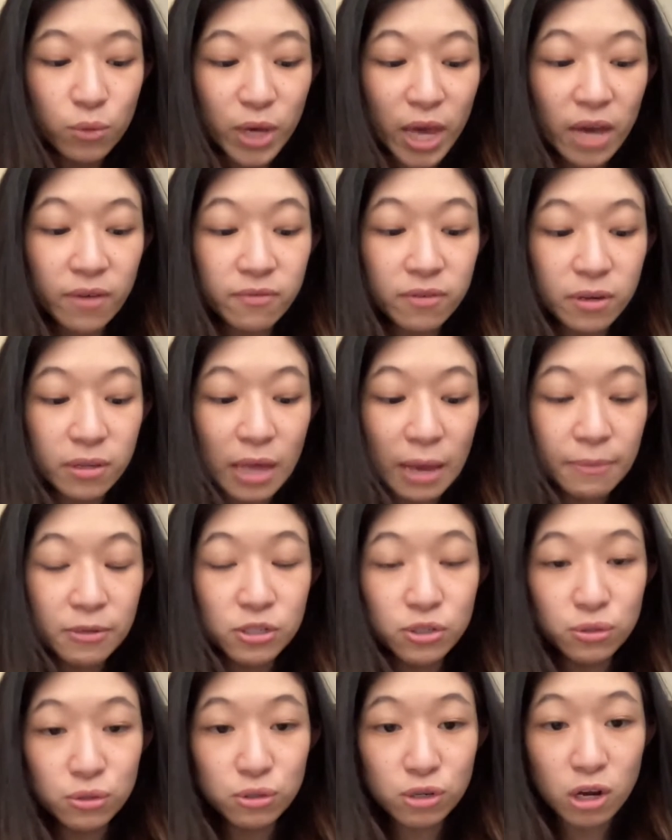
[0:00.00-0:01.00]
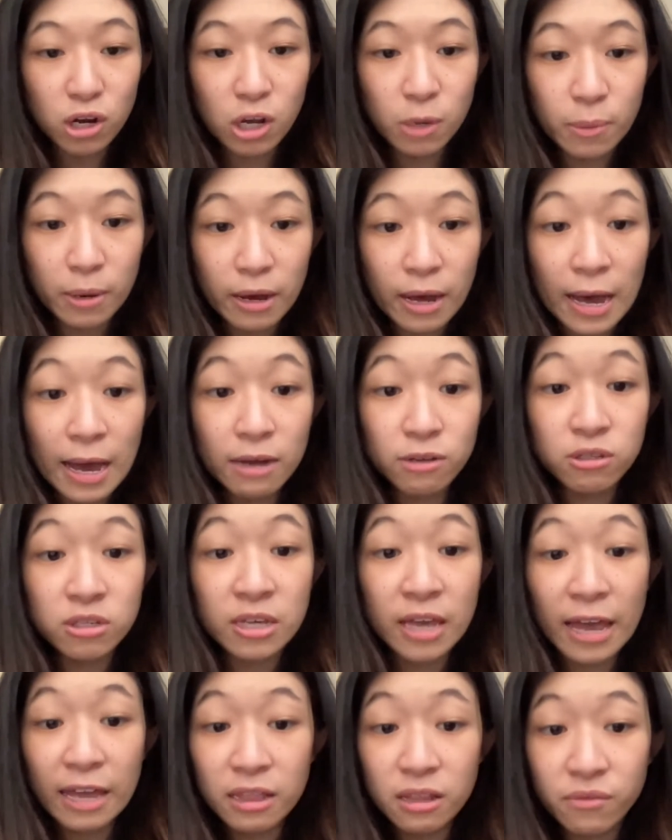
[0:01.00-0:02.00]
we have an episode to talk about how
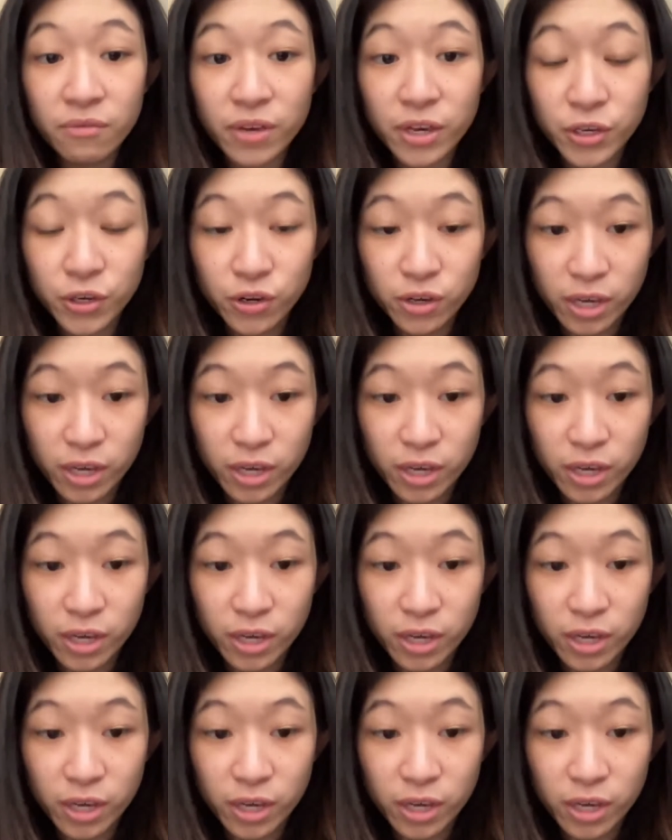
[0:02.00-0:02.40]
to elevate